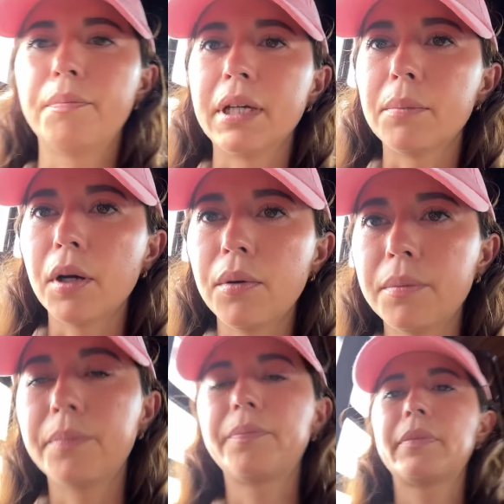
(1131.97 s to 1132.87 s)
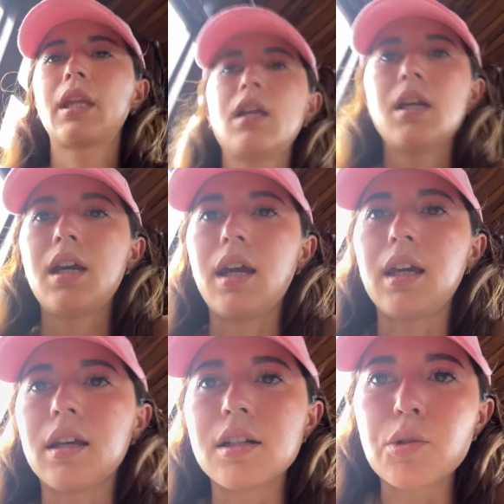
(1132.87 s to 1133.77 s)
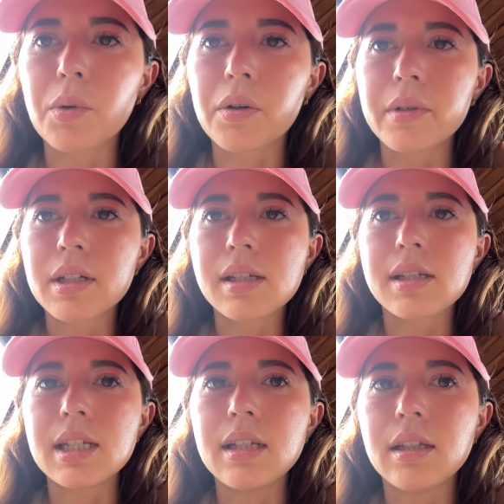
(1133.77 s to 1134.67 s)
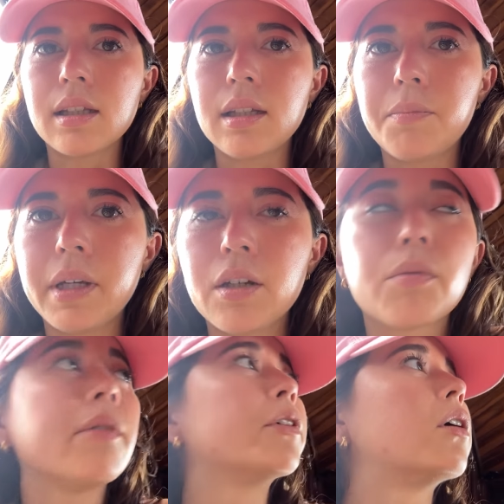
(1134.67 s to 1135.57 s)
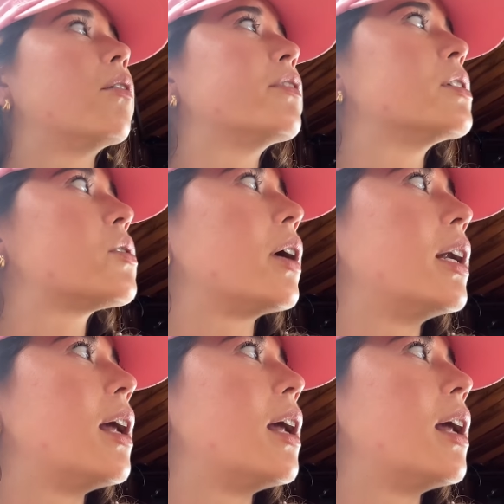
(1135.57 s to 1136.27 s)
Big boat. And we're going to see the pink river dolphins right